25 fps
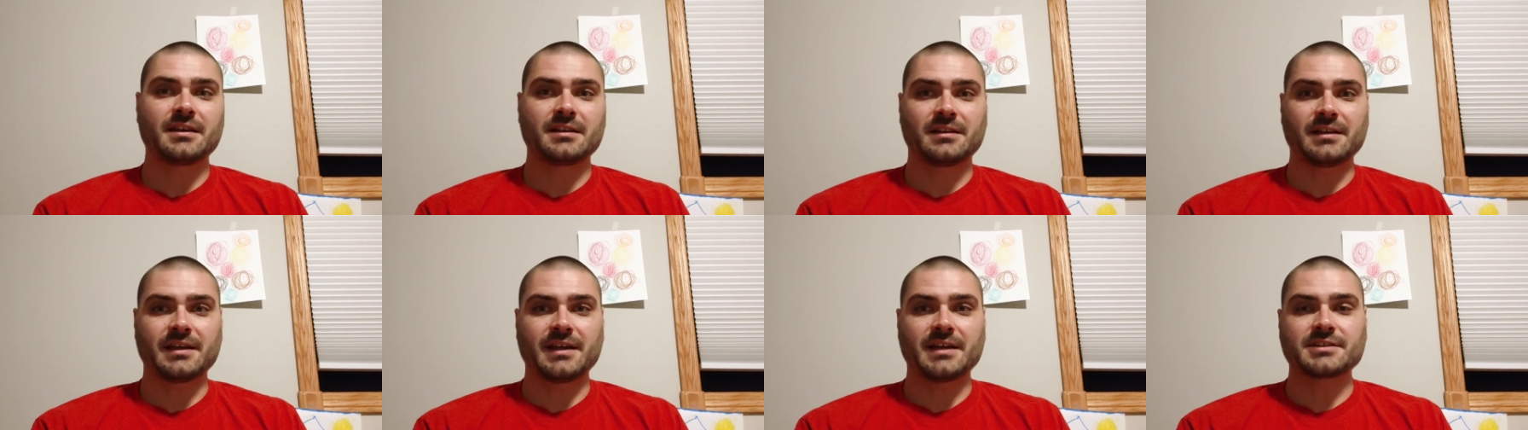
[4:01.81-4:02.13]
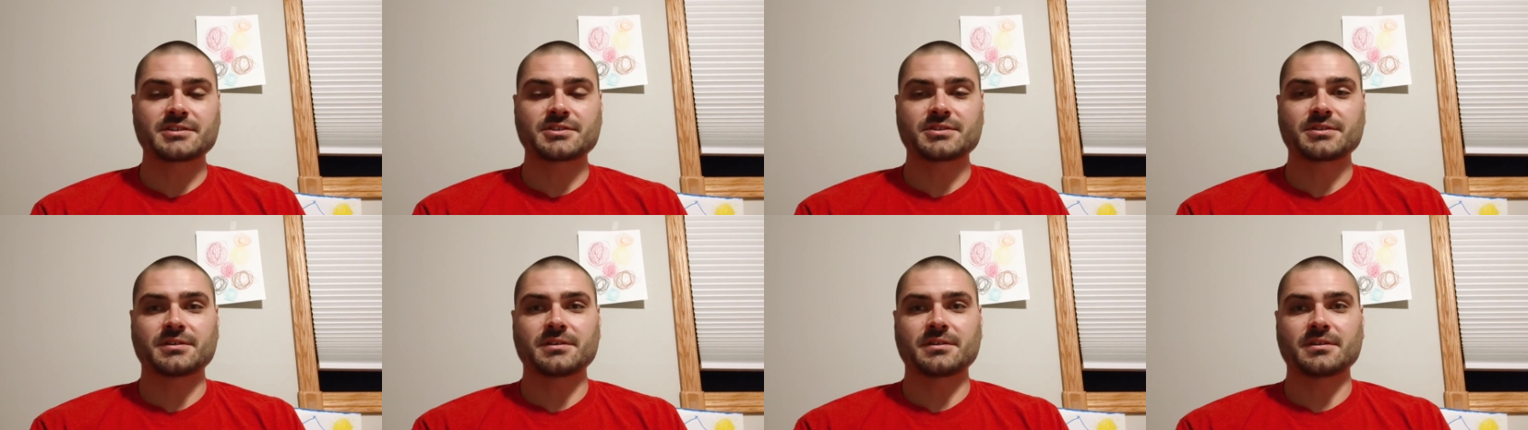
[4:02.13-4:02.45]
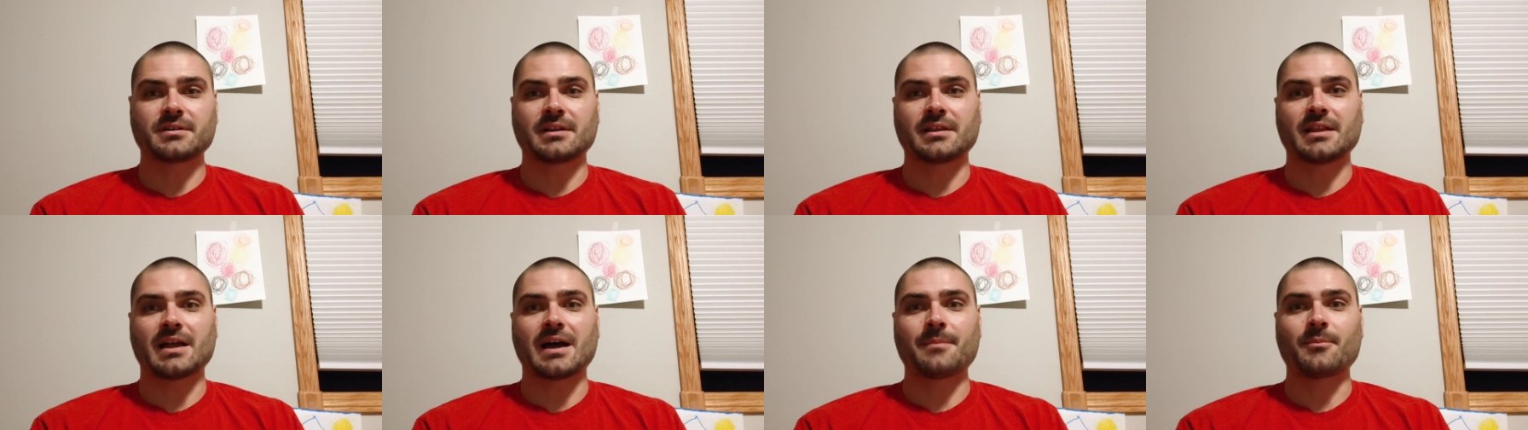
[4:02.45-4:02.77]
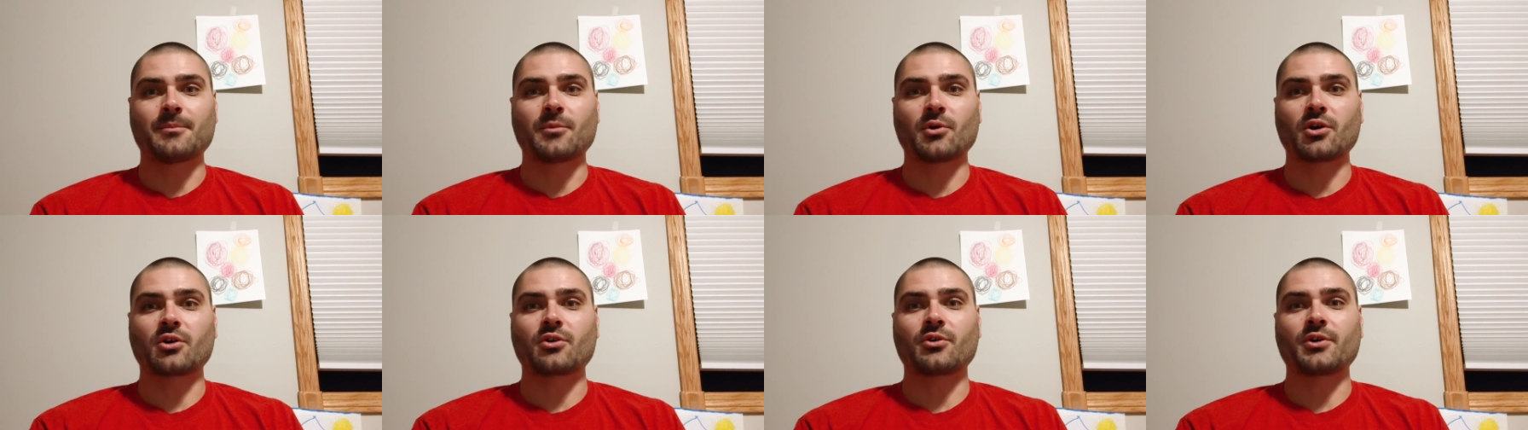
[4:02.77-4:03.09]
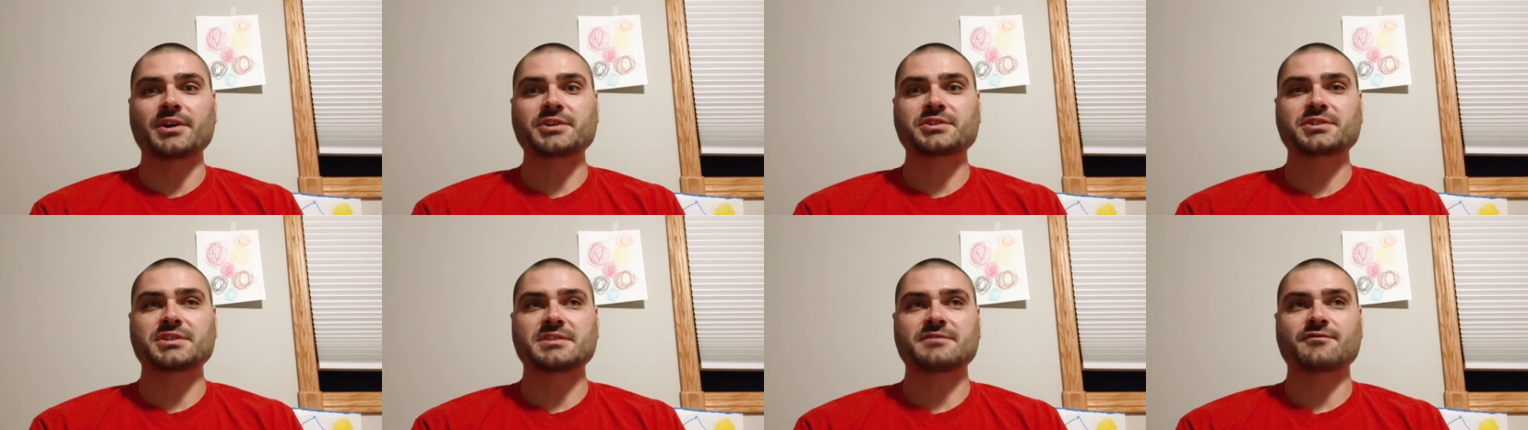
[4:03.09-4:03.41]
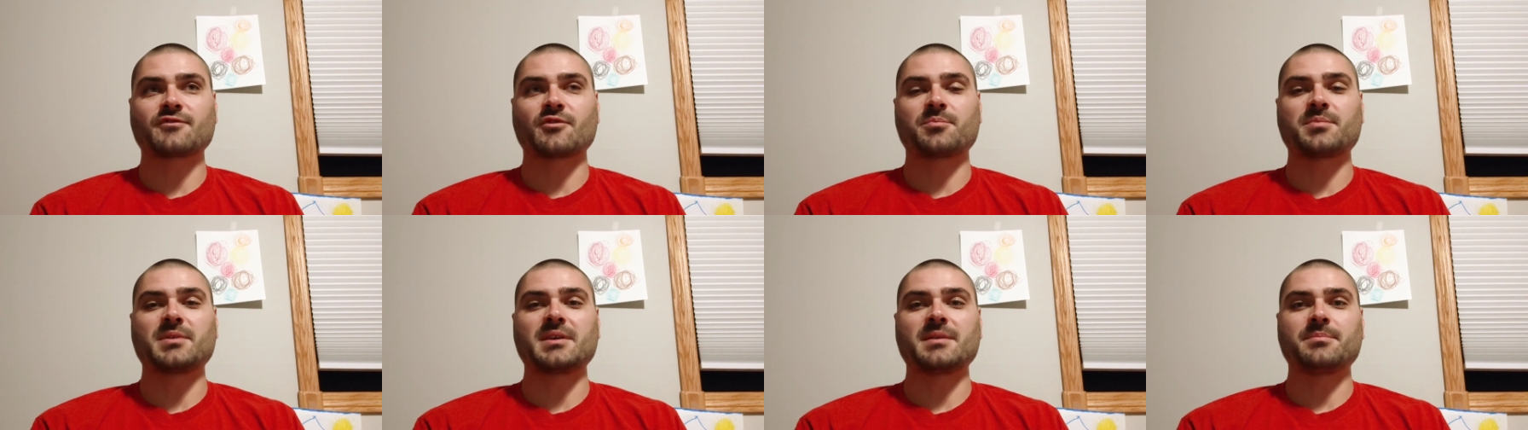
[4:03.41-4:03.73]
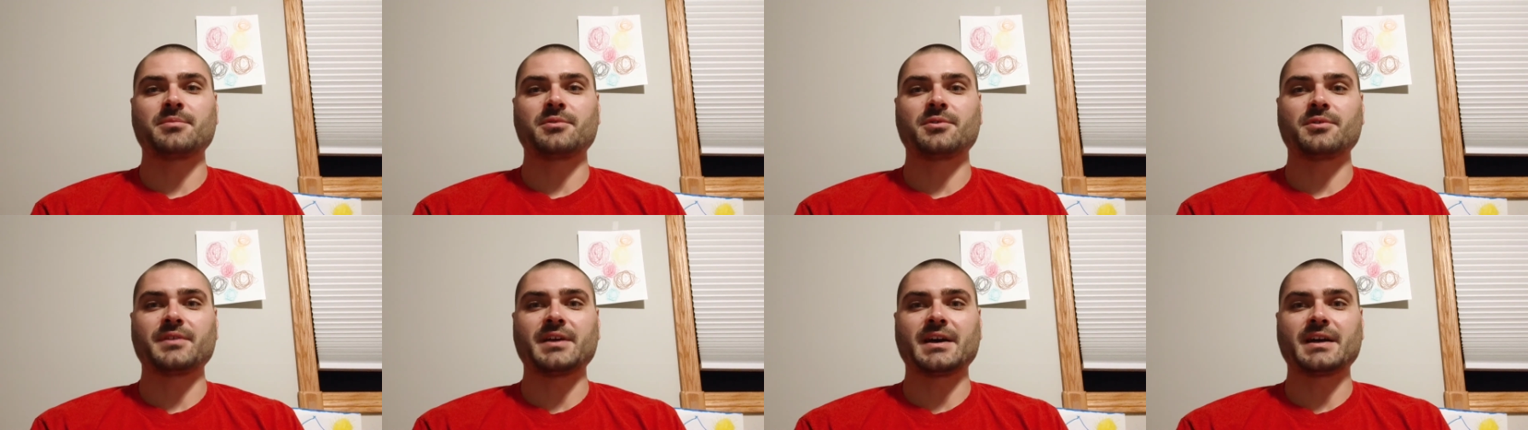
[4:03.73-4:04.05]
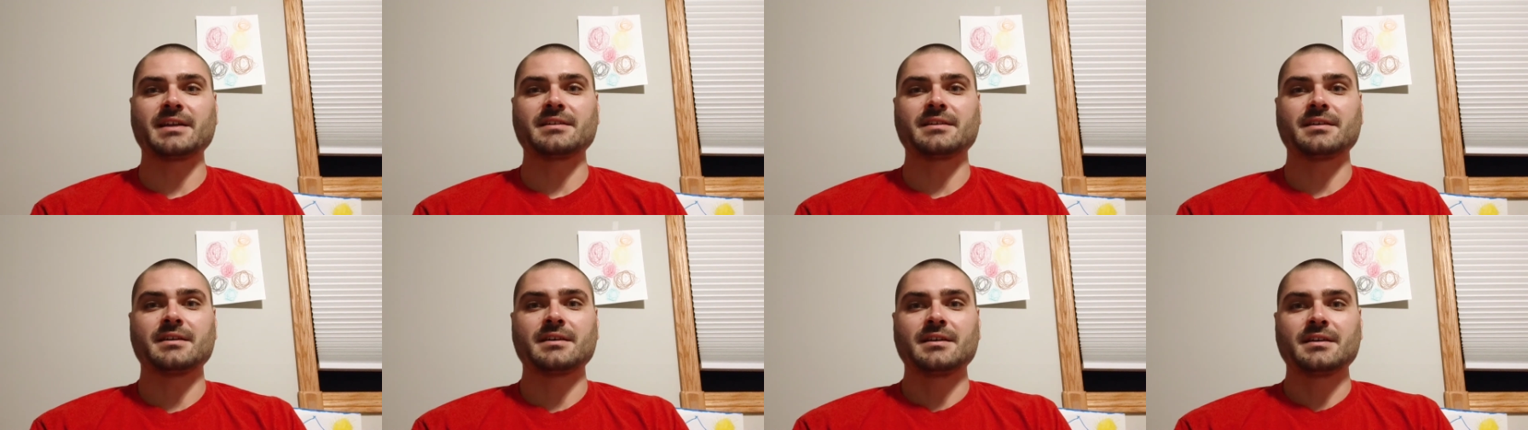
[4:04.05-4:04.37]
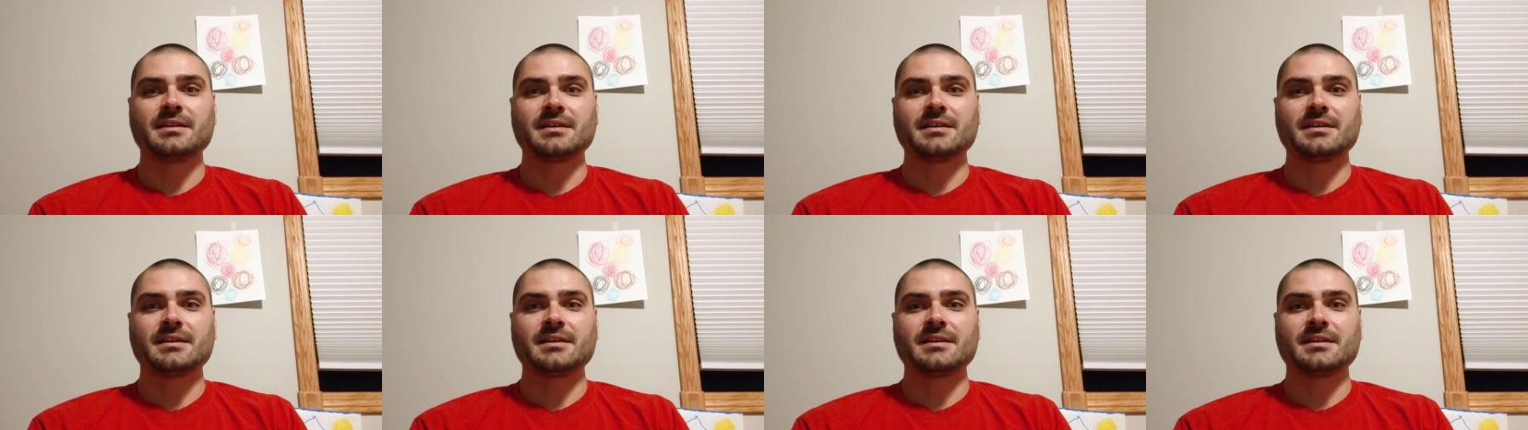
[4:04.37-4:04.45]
It'll answer a lot more questions for people that